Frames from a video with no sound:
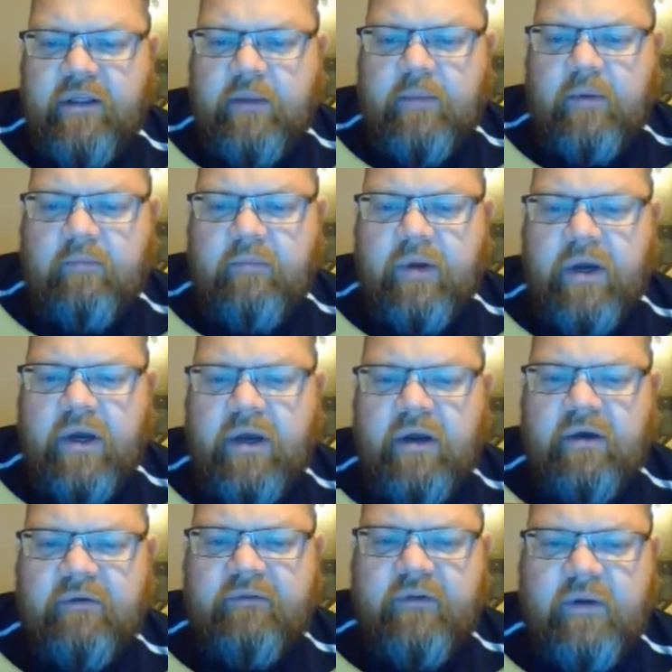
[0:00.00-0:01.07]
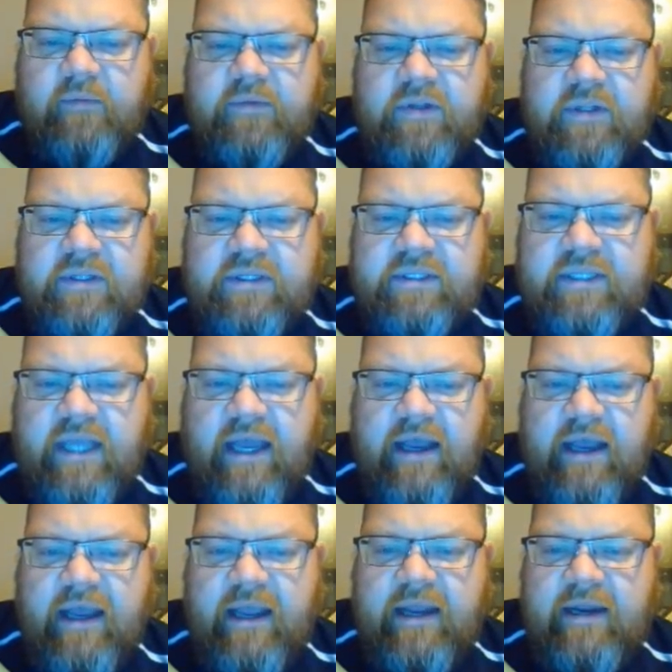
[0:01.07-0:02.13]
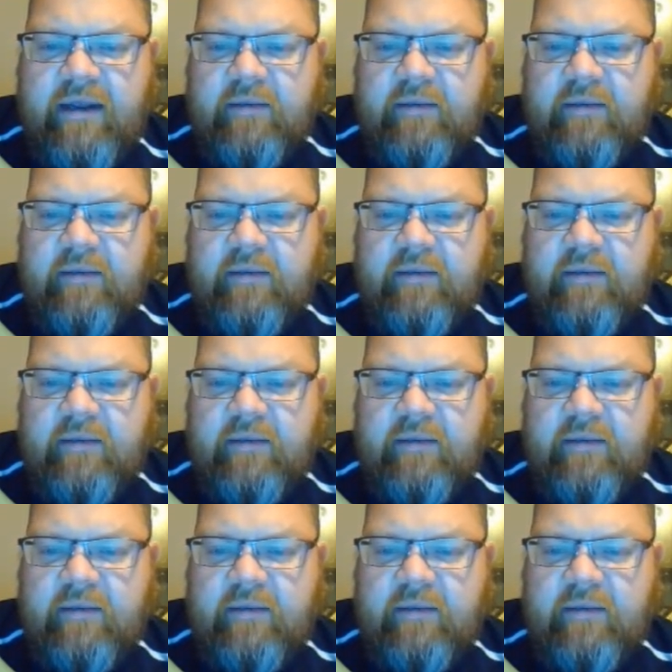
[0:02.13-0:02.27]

I'm above, I'm to the side,